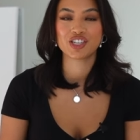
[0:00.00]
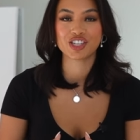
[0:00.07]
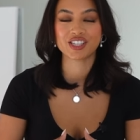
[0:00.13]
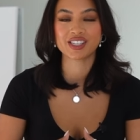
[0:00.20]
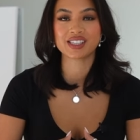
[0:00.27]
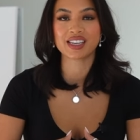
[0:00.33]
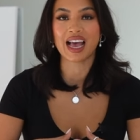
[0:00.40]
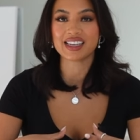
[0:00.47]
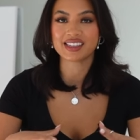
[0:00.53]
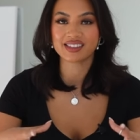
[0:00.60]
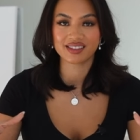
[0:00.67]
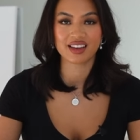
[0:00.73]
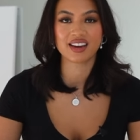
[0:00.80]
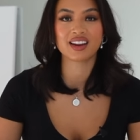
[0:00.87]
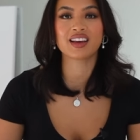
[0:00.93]
just
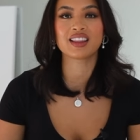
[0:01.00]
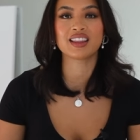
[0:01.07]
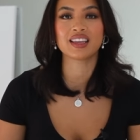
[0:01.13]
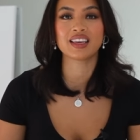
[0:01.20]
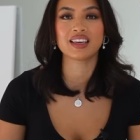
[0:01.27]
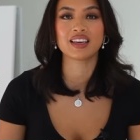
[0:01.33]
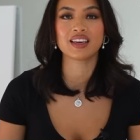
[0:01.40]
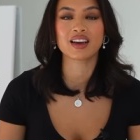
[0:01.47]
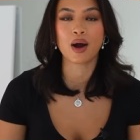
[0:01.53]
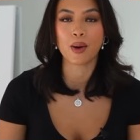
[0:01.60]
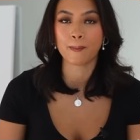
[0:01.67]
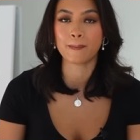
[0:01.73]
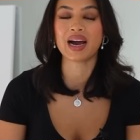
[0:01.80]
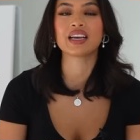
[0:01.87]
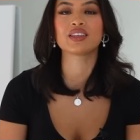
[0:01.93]
aesthetically
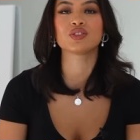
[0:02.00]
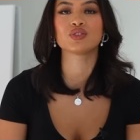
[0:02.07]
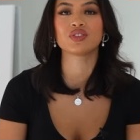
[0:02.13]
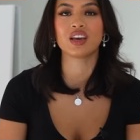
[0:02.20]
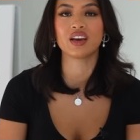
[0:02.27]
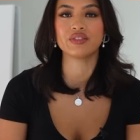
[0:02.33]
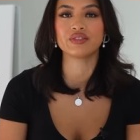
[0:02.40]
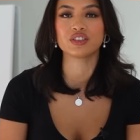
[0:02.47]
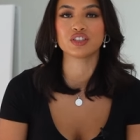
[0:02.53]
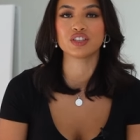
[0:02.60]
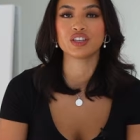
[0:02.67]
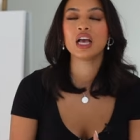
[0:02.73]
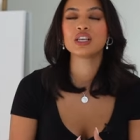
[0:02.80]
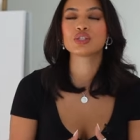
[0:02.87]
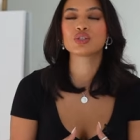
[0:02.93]
combined together.
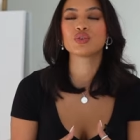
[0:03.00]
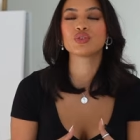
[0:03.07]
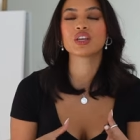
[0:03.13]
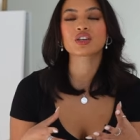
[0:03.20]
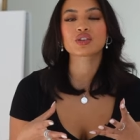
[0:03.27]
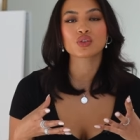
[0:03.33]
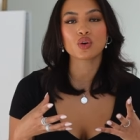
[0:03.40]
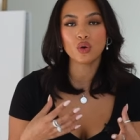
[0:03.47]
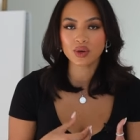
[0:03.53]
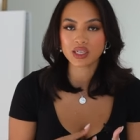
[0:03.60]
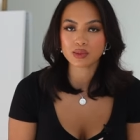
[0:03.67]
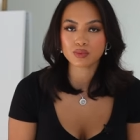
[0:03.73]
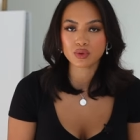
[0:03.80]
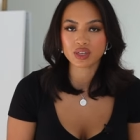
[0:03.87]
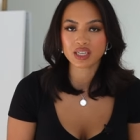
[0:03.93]
So there's
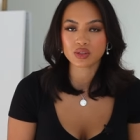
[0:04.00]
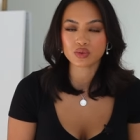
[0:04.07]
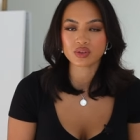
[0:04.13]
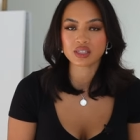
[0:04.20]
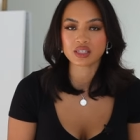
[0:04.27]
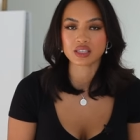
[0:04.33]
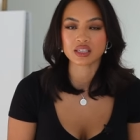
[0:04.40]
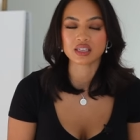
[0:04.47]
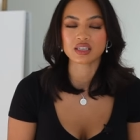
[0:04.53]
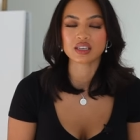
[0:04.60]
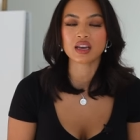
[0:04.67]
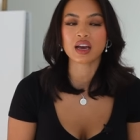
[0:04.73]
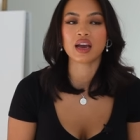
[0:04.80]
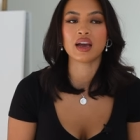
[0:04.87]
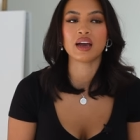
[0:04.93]
always beauty to a
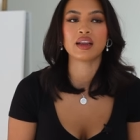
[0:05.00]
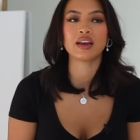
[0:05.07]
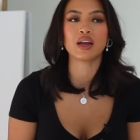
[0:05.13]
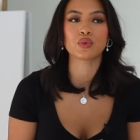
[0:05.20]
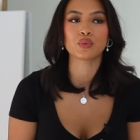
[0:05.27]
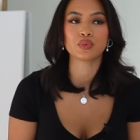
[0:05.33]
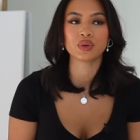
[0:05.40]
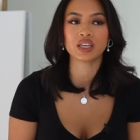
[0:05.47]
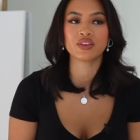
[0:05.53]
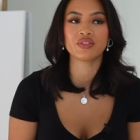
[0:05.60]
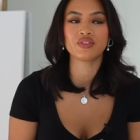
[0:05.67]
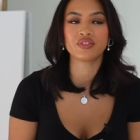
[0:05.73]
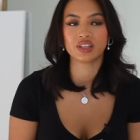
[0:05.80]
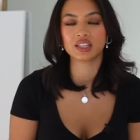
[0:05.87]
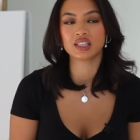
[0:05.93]
city and I really
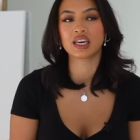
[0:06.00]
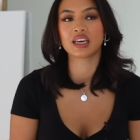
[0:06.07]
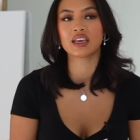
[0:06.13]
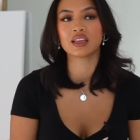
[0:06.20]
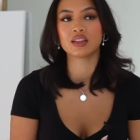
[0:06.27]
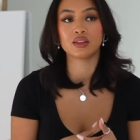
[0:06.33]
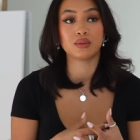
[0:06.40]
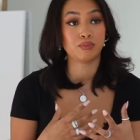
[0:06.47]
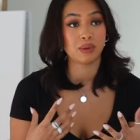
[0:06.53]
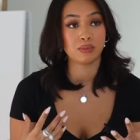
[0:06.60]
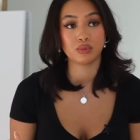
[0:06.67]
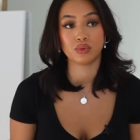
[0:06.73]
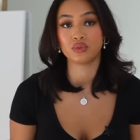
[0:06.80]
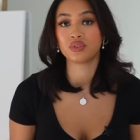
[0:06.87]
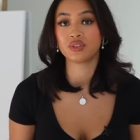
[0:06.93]
feel like
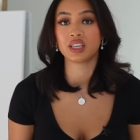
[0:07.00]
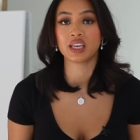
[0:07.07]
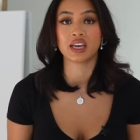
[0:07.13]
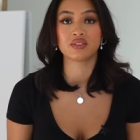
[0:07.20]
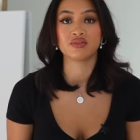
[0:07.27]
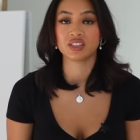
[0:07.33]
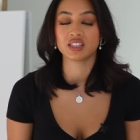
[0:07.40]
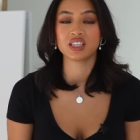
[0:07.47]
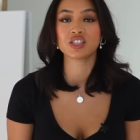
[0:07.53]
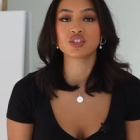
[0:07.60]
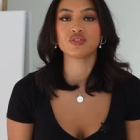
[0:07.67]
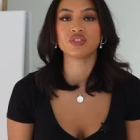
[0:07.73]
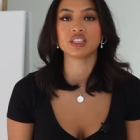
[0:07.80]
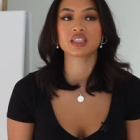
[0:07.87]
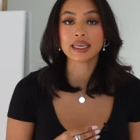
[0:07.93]
people don't take advantage
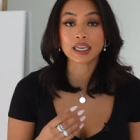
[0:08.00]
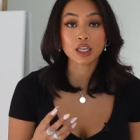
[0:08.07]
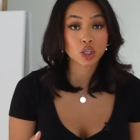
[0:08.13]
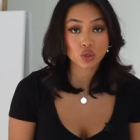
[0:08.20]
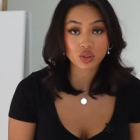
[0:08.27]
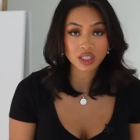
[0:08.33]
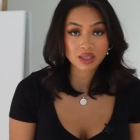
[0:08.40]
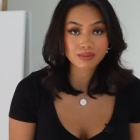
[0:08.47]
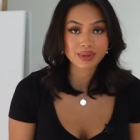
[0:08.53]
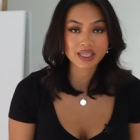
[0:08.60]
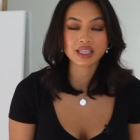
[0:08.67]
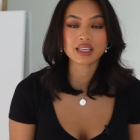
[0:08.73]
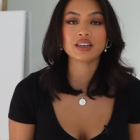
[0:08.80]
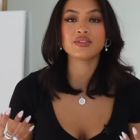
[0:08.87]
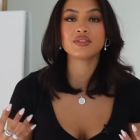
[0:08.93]
of it. Including
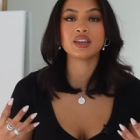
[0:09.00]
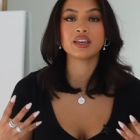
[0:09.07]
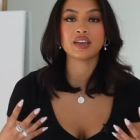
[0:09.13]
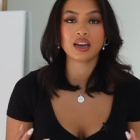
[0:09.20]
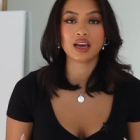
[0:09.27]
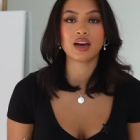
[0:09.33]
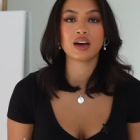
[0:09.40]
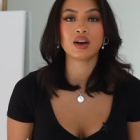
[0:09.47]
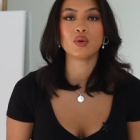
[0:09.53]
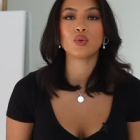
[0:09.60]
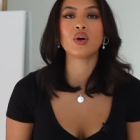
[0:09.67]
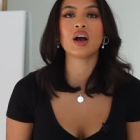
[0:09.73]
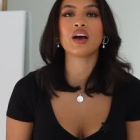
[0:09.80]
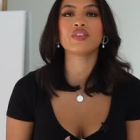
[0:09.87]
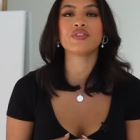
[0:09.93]
me even
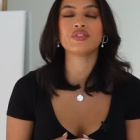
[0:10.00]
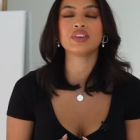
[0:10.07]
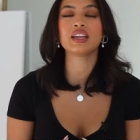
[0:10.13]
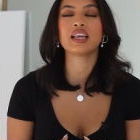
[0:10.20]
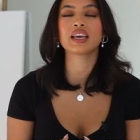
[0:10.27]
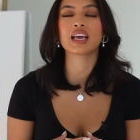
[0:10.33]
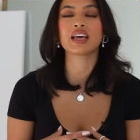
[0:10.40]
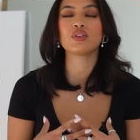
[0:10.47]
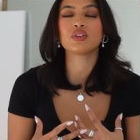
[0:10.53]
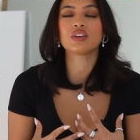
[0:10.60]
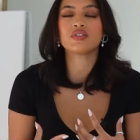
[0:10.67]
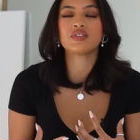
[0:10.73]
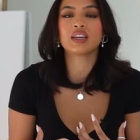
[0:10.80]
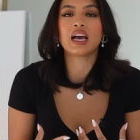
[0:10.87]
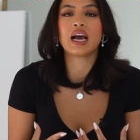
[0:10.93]
now, I feel like I don't
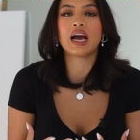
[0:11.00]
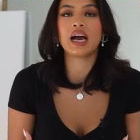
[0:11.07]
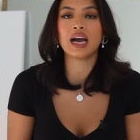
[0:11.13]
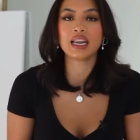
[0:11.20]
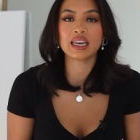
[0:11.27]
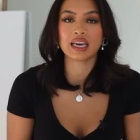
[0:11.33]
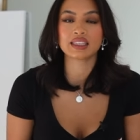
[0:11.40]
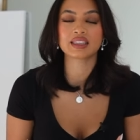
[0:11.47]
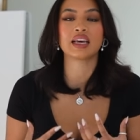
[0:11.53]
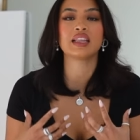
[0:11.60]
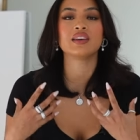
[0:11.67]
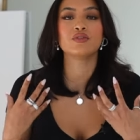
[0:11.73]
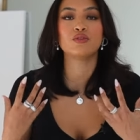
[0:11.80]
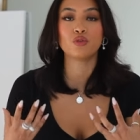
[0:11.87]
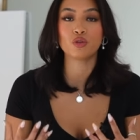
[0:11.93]
even highlight
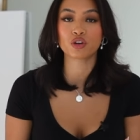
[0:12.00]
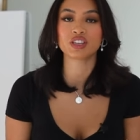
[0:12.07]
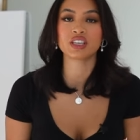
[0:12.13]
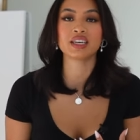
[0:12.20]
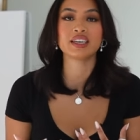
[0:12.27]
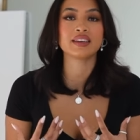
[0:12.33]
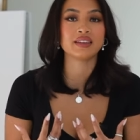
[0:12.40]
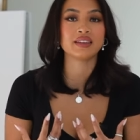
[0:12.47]
California